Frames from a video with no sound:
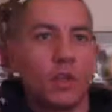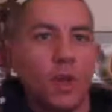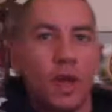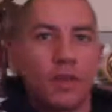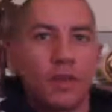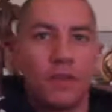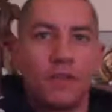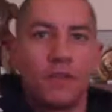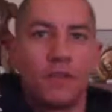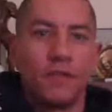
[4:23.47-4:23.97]

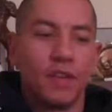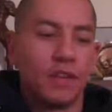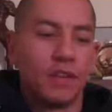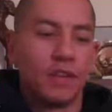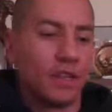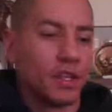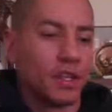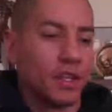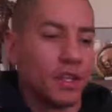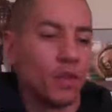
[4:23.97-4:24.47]
had the
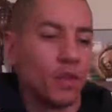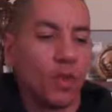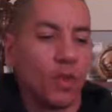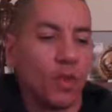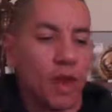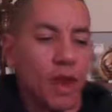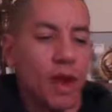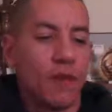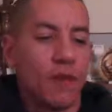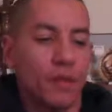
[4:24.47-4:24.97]
vision and you
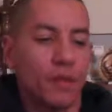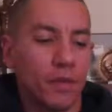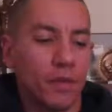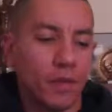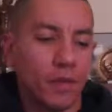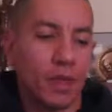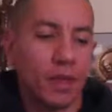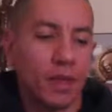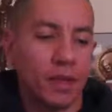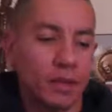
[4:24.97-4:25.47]
went after
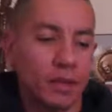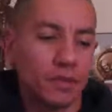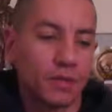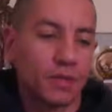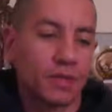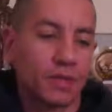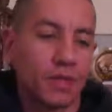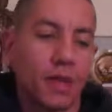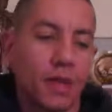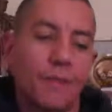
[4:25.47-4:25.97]
it, man. That's
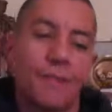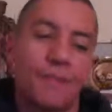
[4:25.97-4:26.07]
what's up.